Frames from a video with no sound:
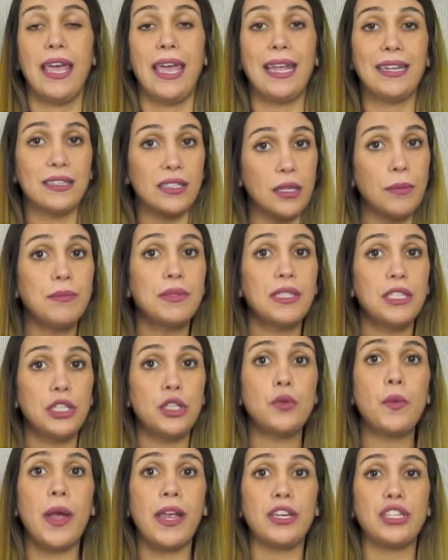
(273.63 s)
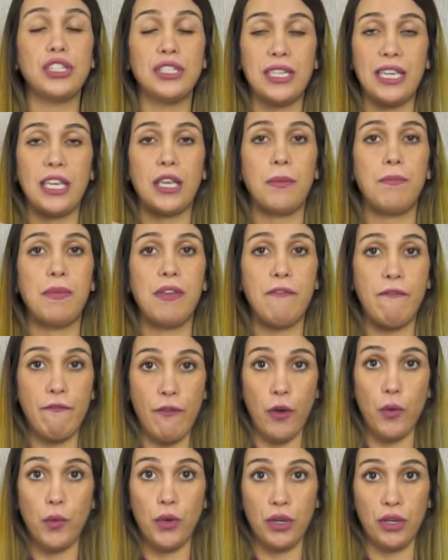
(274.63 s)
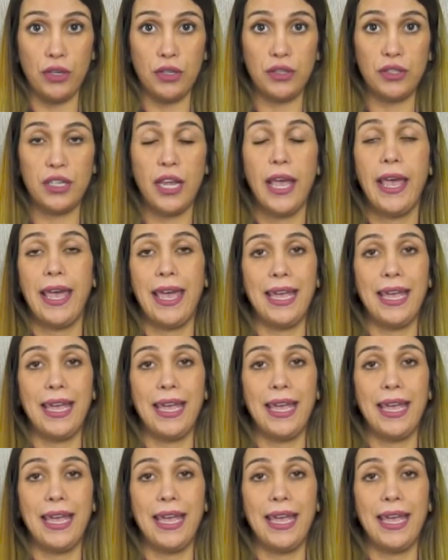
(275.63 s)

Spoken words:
In some situations it can be focused.